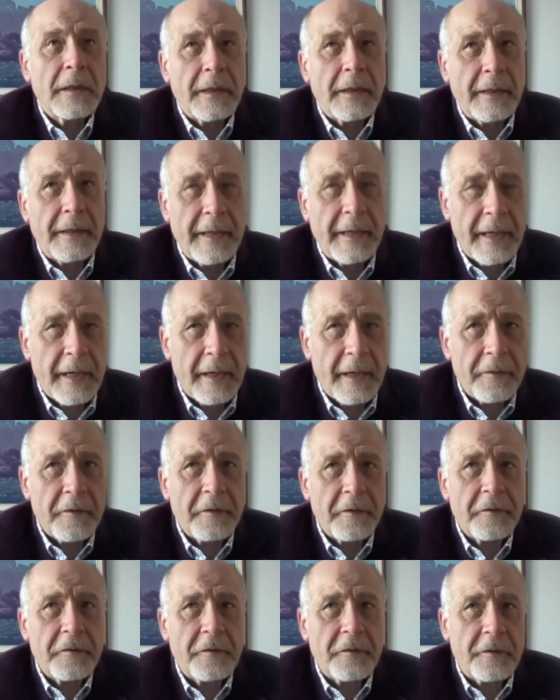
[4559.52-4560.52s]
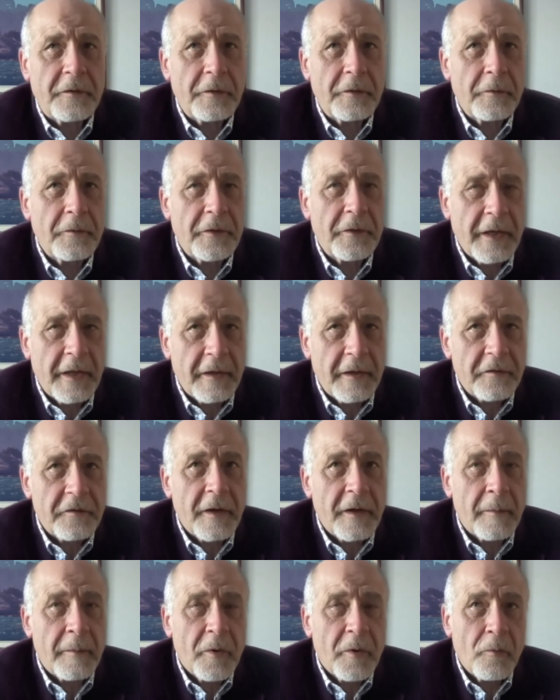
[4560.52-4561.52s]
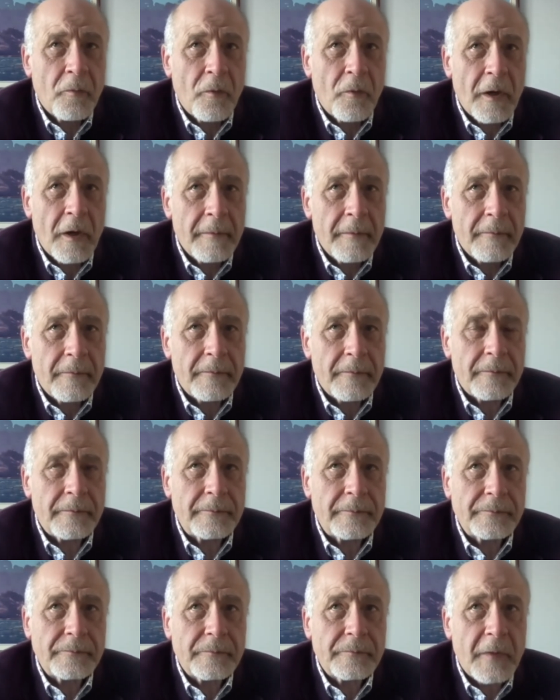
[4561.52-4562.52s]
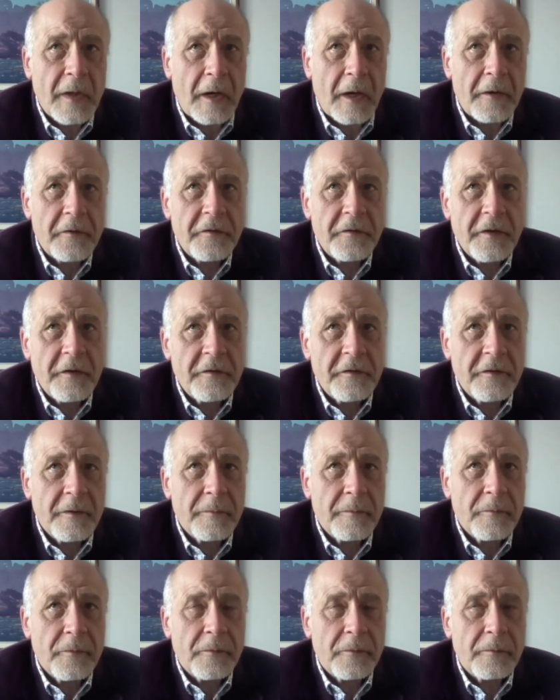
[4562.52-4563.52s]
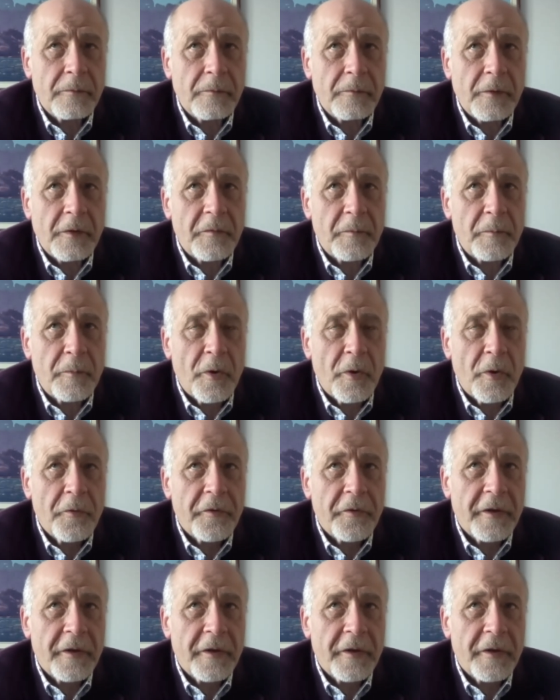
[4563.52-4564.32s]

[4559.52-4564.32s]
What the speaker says: Yeah, there's two things. Number one, our system was both